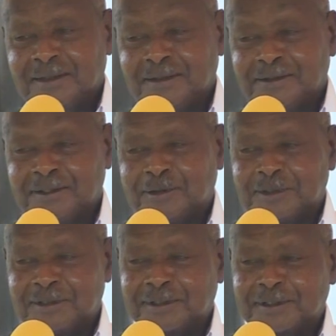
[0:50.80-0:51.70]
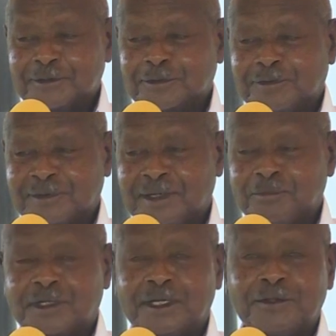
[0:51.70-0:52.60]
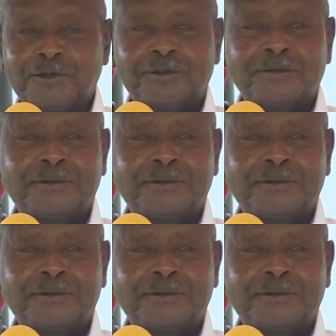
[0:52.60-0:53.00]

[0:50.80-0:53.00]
There was the case of Amkeyo